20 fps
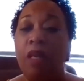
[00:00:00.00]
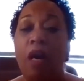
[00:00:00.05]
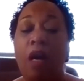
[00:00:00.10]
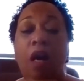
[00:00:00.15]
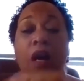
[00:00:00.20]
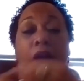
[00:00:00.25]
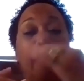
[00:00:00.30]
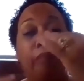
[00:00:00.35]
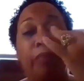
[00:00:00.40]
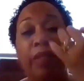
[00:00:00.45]

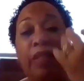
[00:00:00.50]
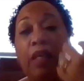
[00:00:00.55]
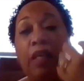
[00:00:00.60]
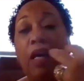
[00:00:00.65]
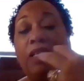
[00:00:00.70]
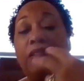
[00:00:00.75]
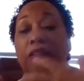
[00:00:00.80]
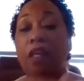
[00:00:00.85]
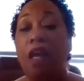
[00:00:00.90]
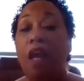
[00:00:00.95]
uh,
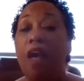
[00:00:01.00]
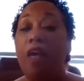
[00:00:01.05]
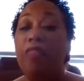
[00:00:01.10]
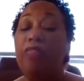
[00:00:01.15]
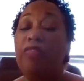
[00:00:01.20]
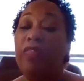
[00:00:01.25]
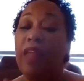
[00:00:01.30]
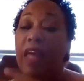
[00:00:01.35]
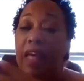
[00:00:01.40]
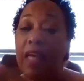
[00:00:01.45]
because
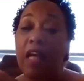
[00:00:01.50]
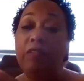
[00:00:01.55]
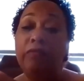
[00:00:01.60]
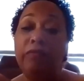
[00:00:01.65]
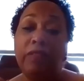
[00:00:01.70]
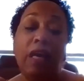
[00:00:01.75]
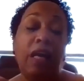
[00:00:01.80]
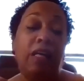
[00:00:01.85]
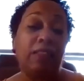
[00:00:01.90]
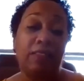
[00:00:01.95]
they have
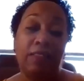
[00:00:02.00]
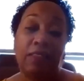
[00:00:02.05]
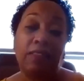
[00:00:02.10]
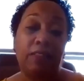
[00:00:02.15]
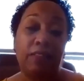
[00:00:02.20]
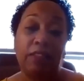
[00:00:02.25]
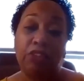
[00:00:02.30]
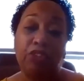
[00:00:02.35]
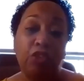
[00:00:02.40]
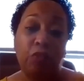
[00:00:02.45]
toxic
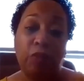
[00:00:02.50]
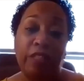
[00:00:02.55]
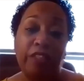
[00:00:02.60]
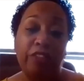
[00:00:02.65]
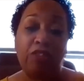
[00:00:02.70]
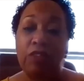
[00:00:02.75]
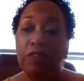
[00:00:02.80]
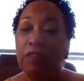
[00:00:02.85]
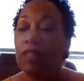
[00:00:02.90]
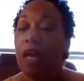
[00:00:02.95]

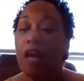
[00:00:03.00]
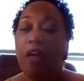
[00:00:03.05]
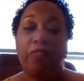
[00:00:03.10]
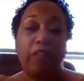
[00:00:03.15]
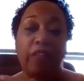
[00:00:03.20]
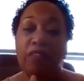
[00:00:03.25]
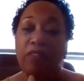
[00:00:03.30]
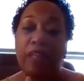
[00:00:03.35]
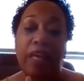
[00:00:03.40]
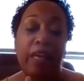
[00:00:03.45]
situations
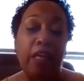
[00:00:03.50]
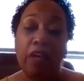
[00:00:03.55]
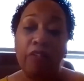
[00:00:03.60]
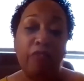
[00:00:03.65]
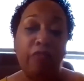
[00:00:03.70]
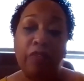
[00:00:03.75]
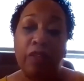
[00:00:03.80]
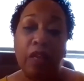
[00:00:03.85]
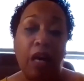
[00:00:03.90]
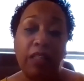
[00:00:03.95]
that they
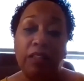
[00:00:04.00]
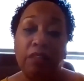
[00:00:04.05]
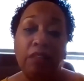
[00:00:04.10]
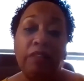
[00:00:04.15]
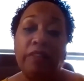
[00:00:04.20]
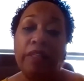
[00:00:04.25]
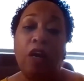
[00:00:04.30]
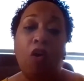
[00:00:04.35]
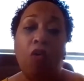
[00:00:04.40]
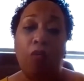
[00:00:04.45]
have not
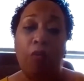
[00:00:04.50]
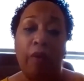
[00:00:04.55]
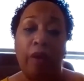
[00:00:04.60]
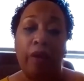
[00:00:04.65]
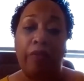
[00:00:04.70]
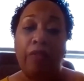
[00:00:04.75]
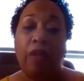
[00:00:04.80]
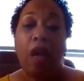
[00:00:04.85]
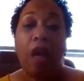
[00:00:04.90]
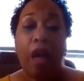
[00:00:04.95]
dealt
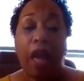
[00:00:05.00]
with.